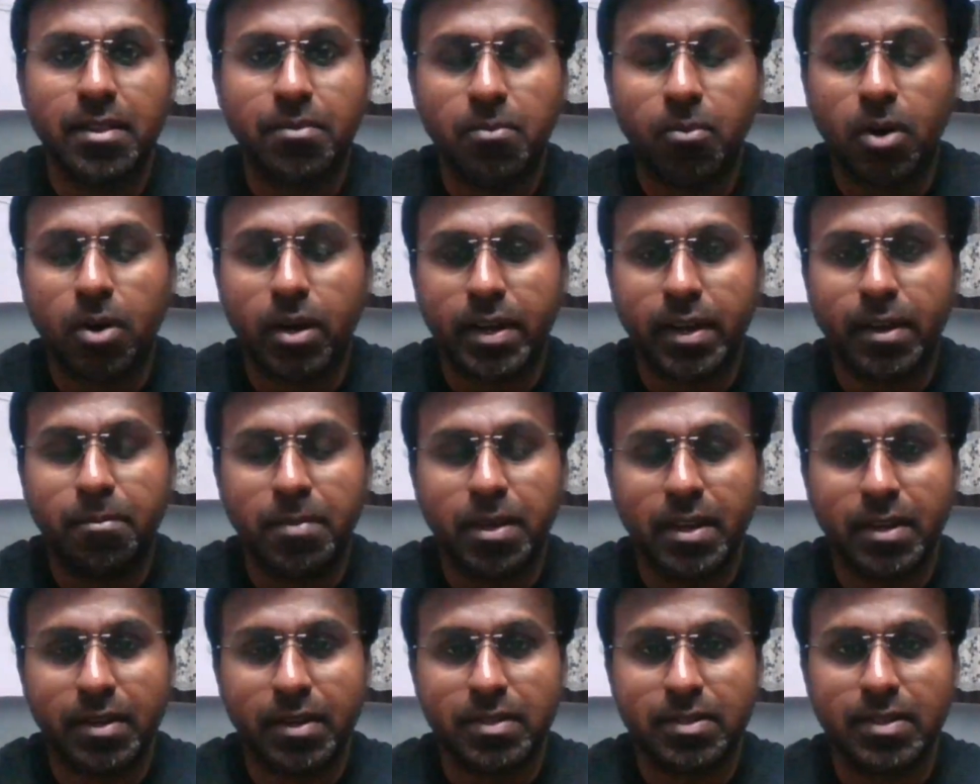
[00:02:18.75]
what I
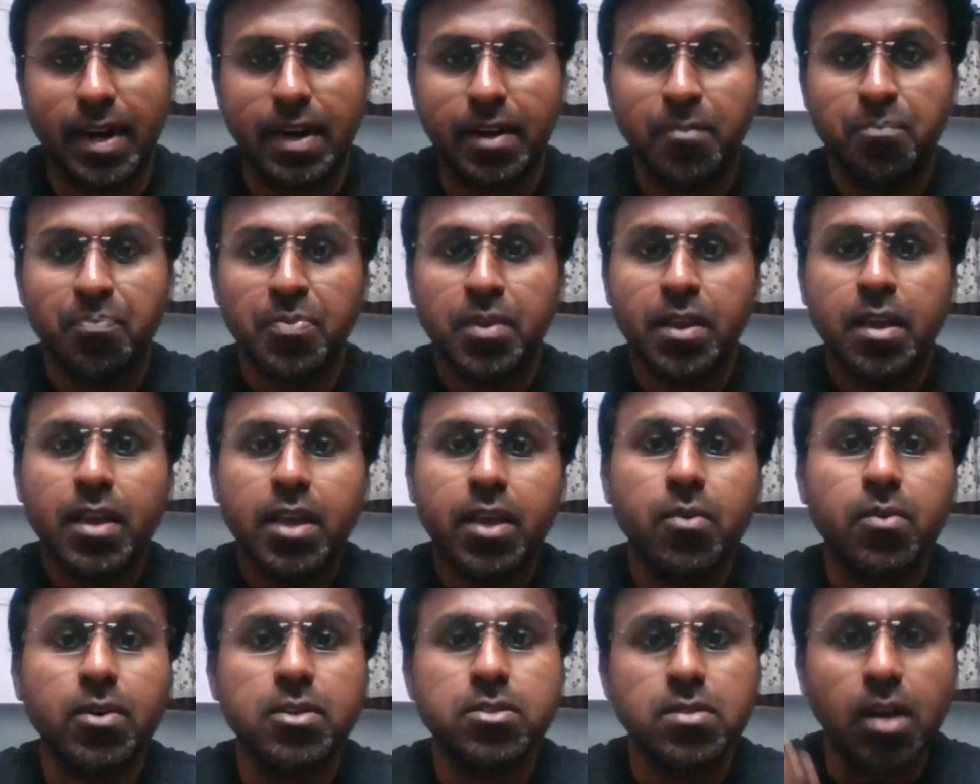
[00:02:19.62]
mean is that
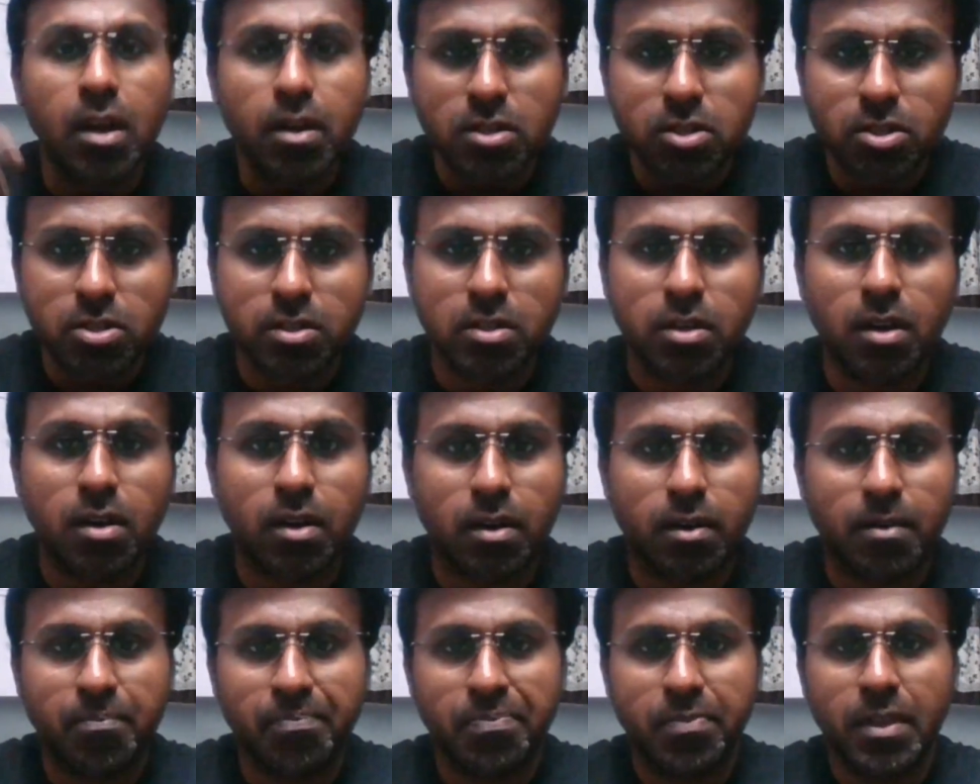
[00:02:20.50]
he was not
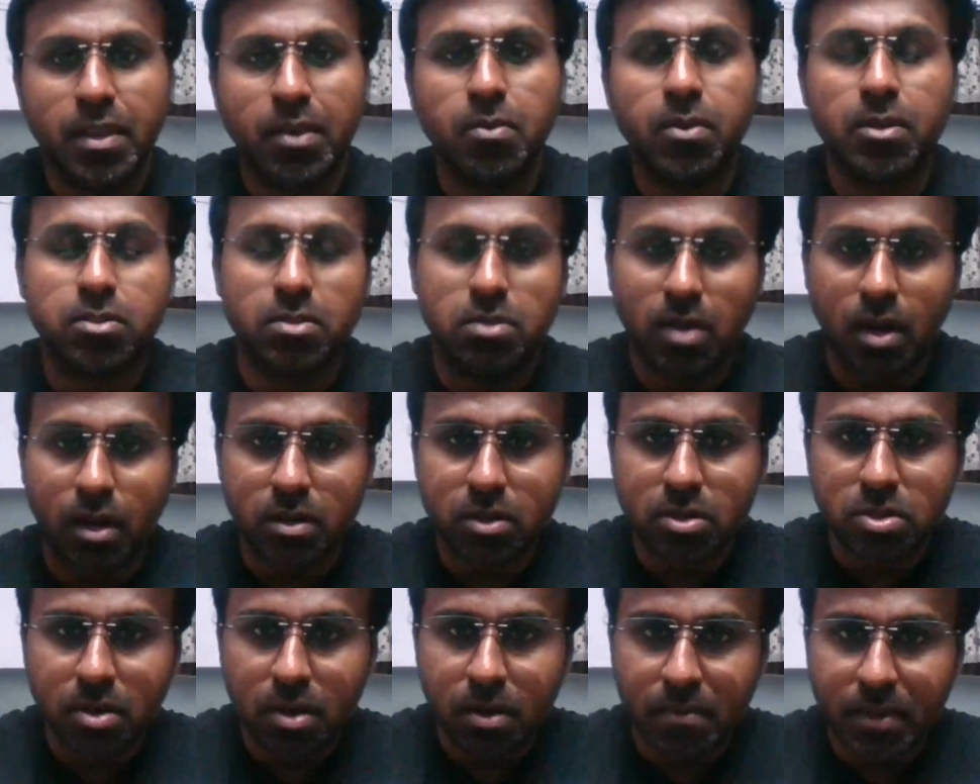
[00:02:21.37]
sure. He was
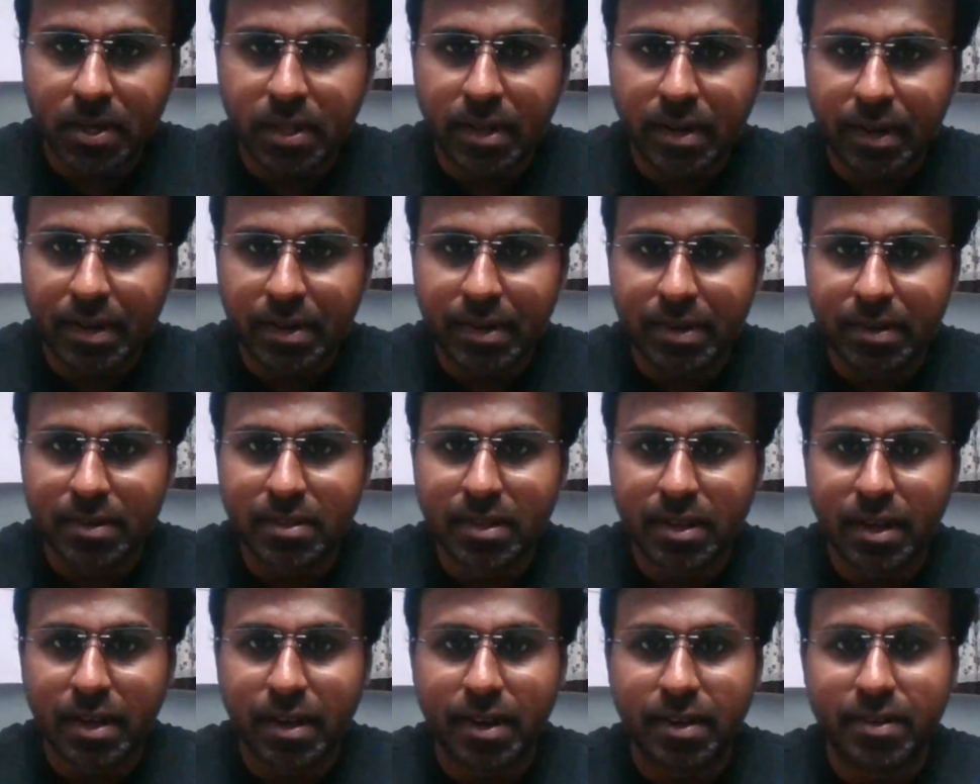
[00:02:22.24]
not sure whether he did
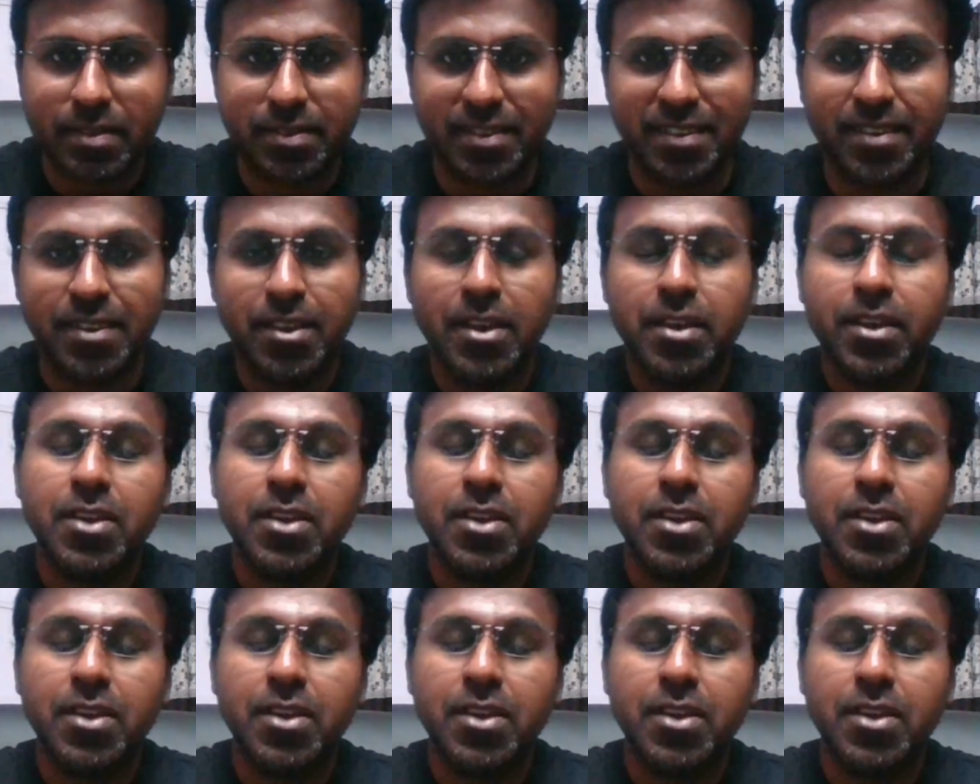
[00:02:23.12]
the correct thing.